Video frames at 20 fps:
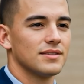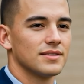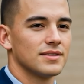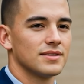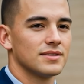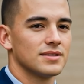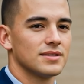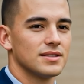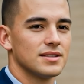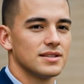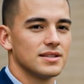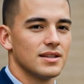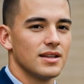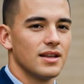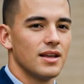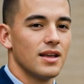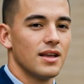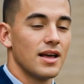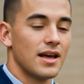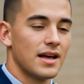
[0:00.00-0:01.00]
had arrived
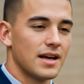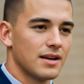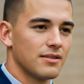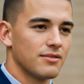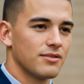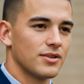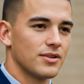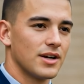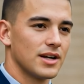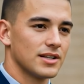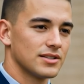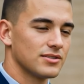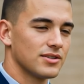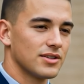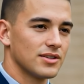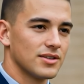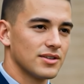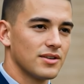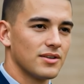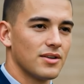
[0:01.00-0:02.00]
in front of the door
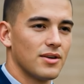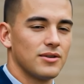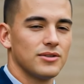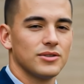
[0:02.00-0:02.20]
earlier,